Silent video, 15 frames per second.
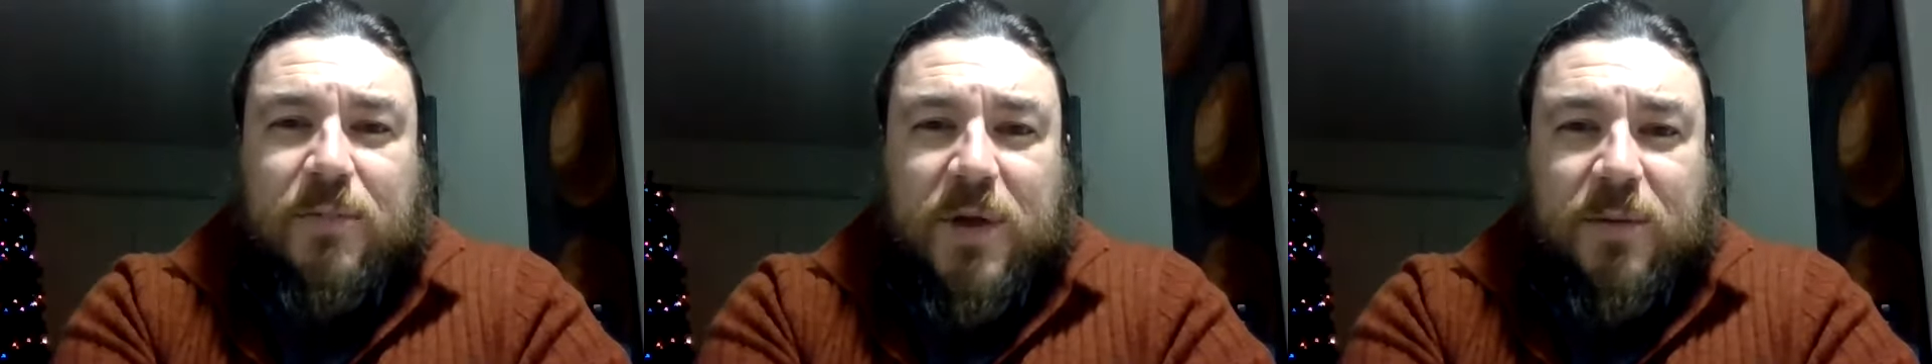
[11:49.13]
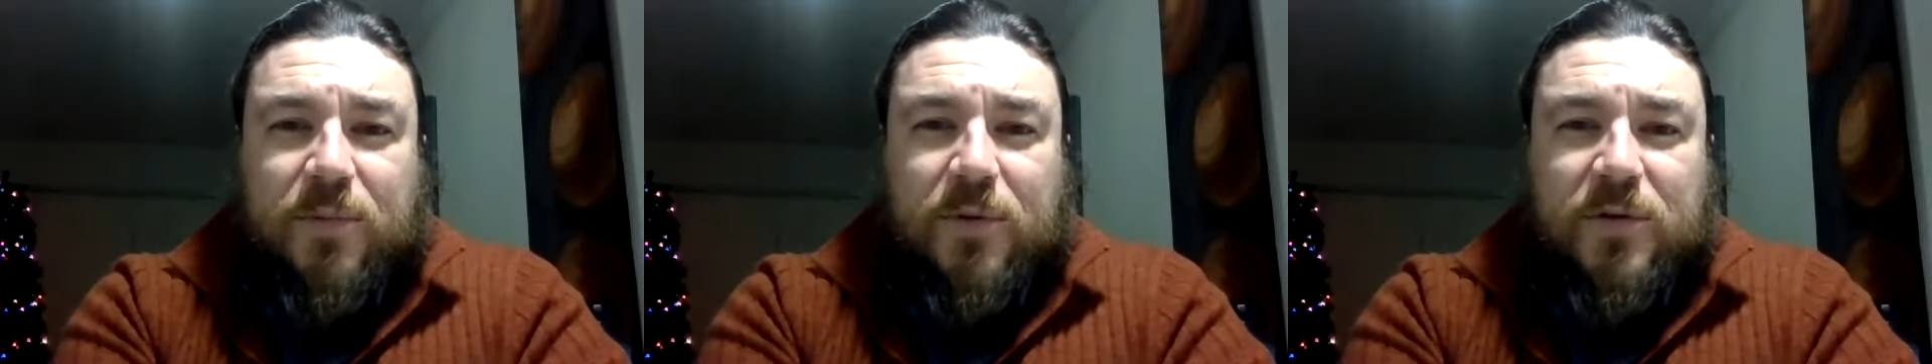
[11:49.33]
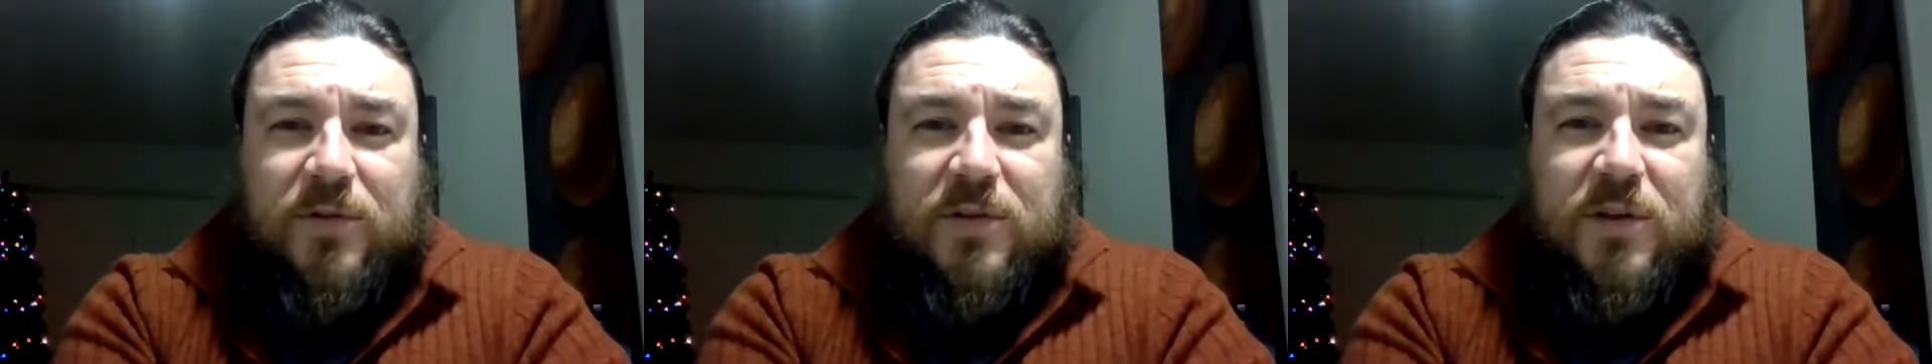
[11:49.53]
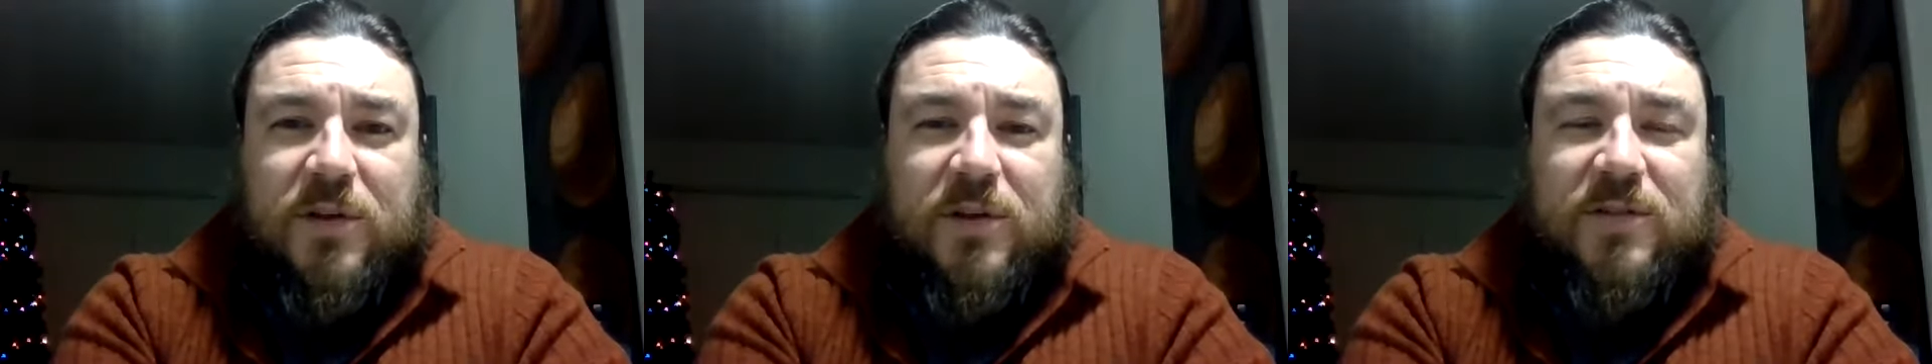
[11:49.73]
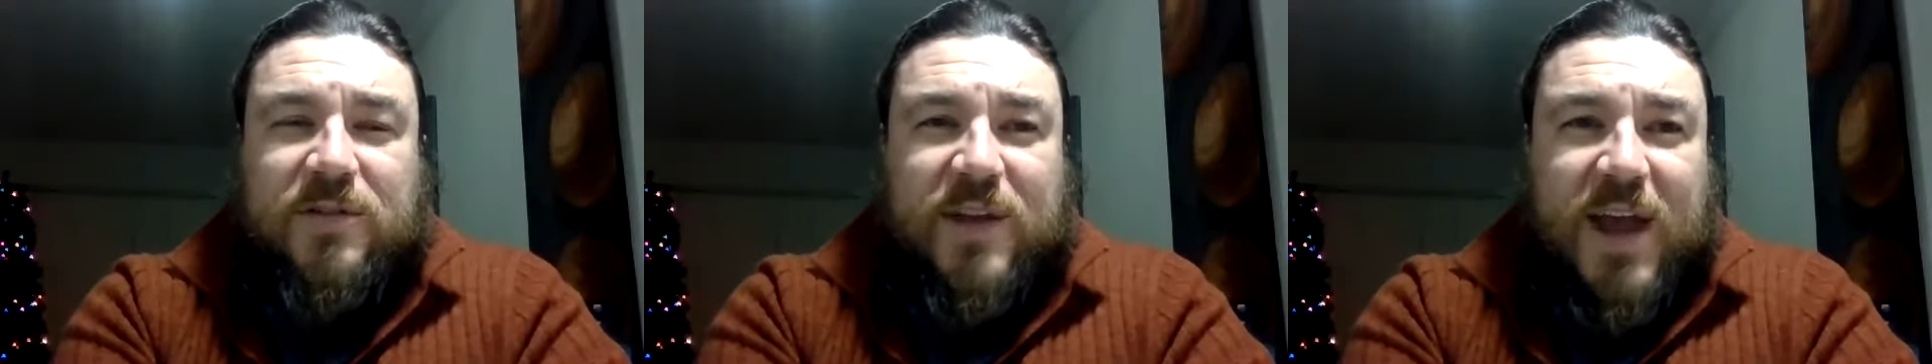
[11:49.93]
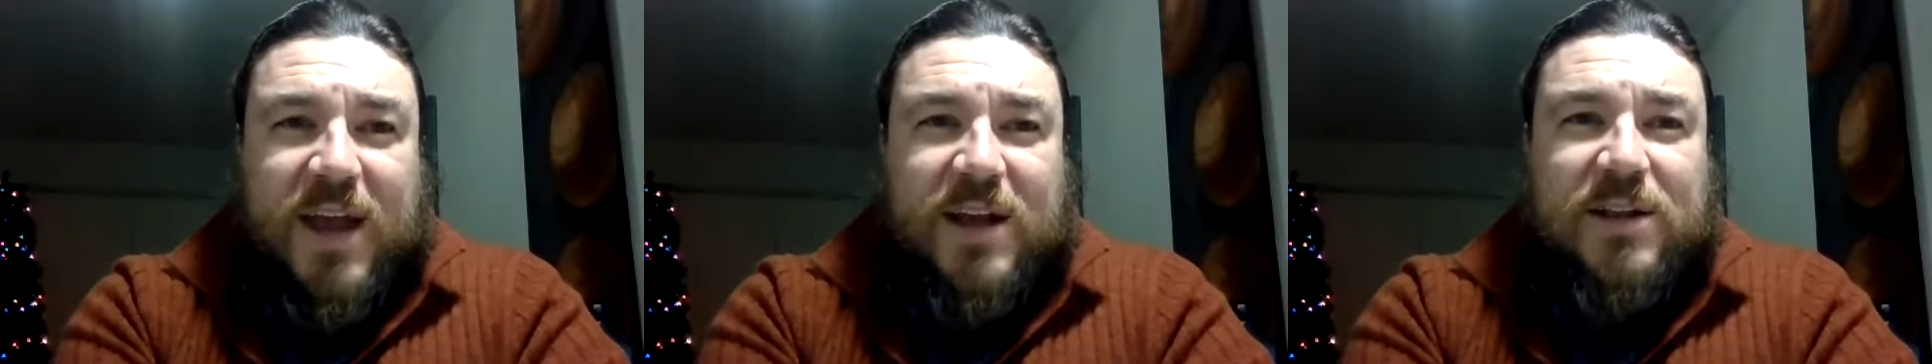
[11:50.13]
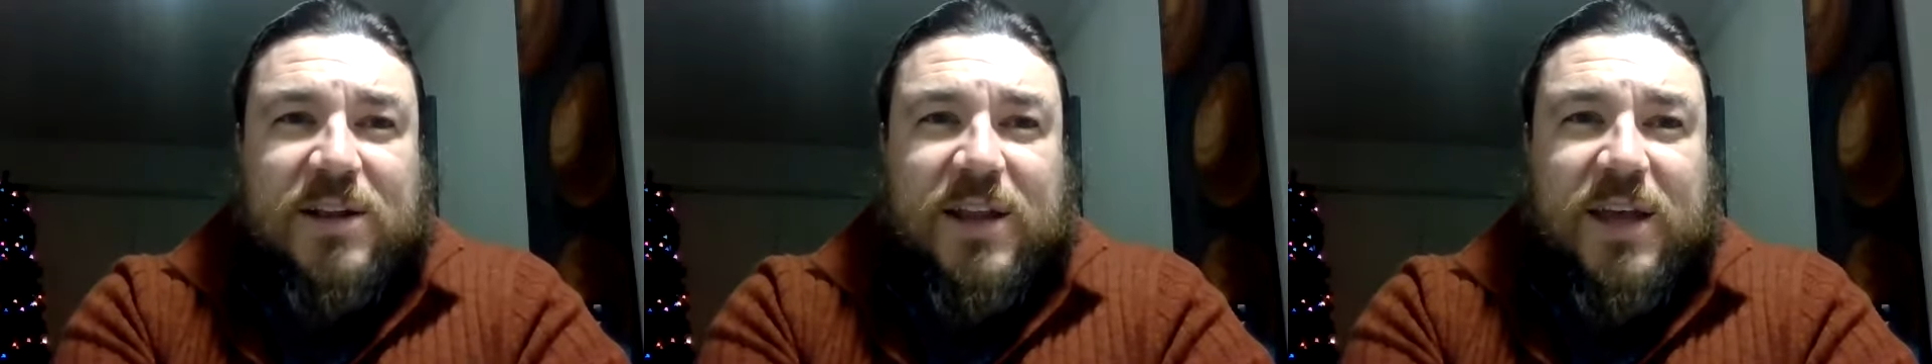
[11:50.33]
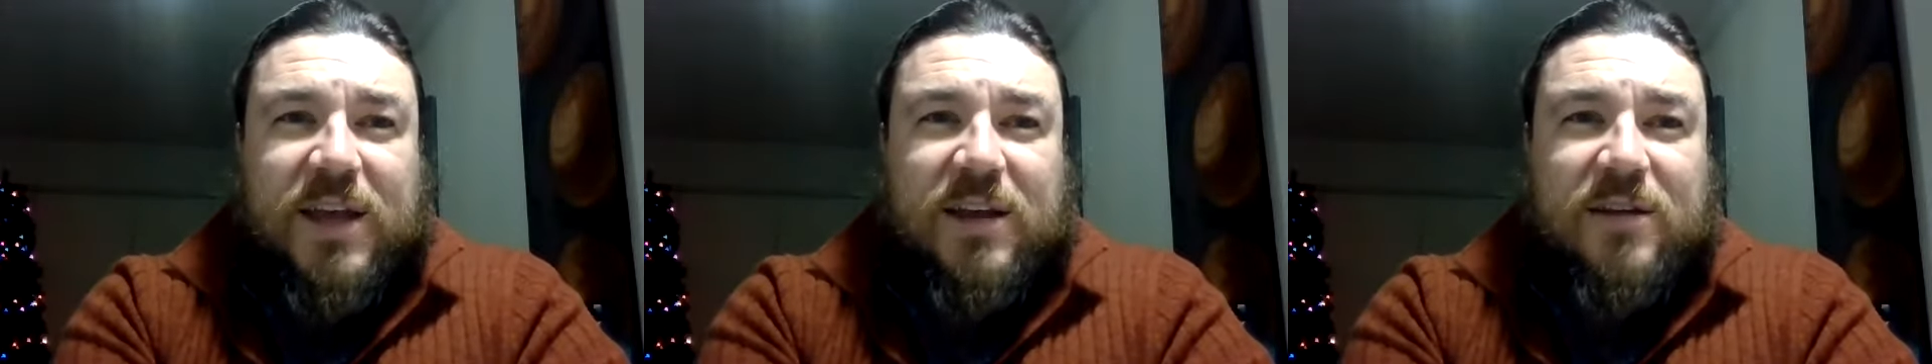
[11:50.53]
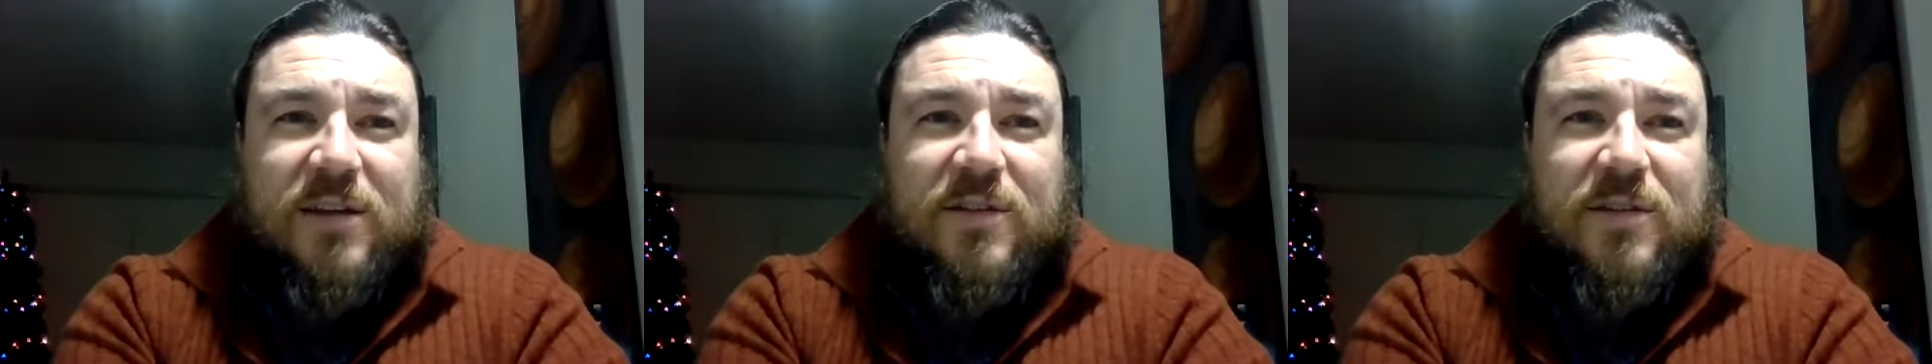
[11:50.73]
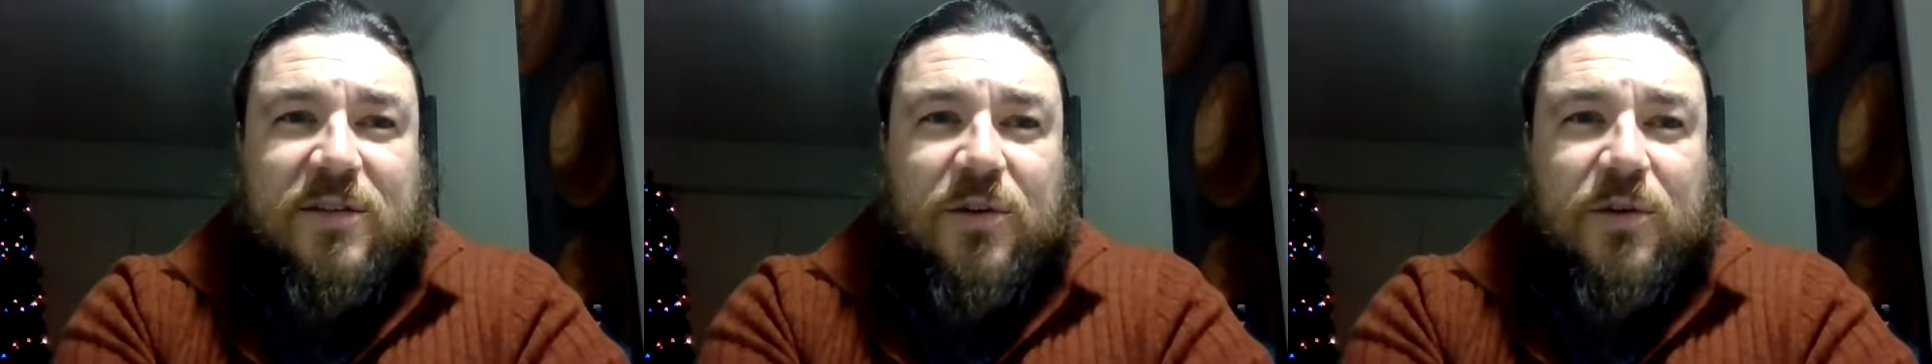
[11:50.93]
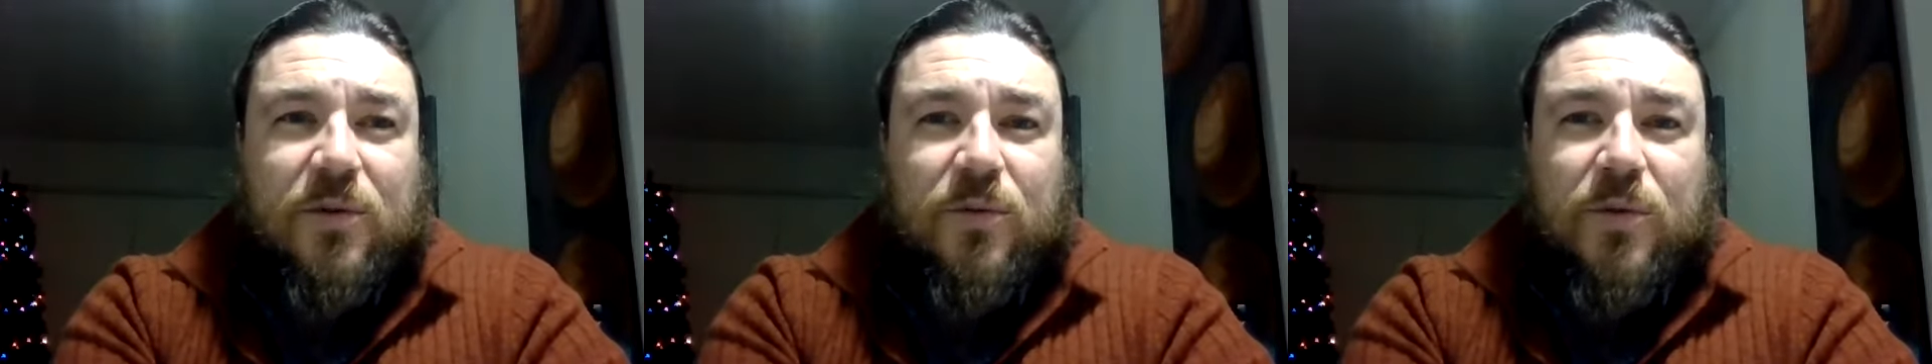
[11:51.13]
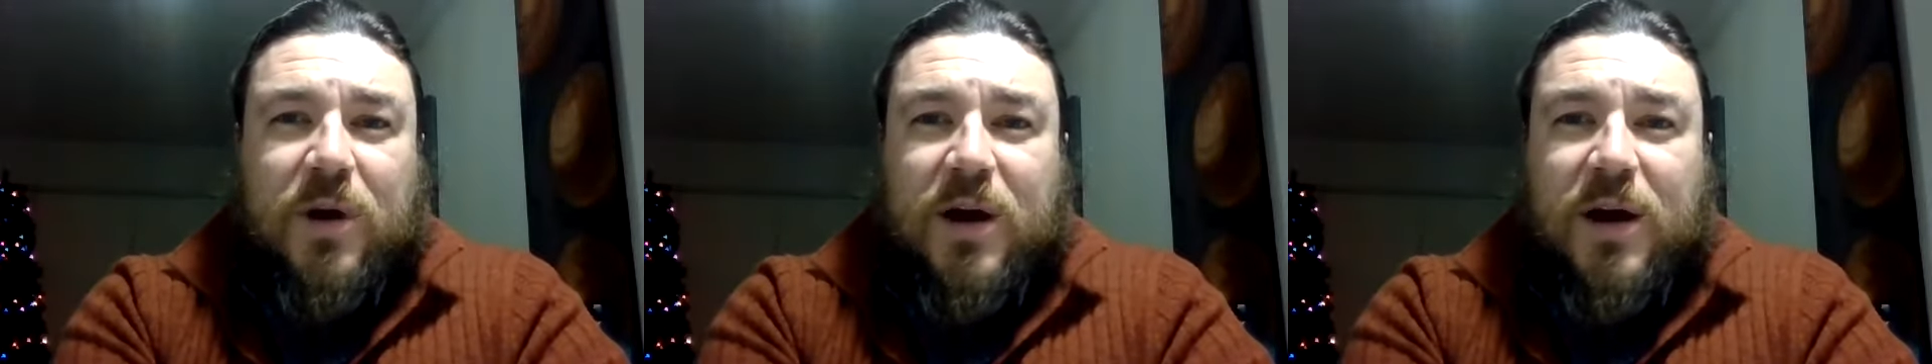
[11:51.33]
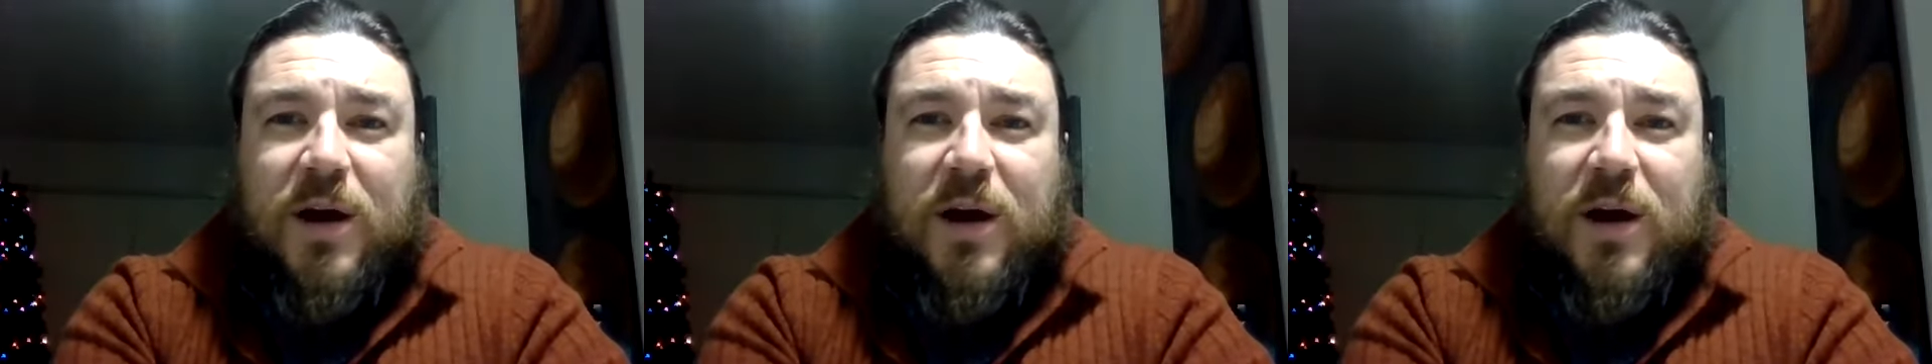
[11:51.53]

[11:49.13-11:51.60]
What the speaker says: people to stay clean, to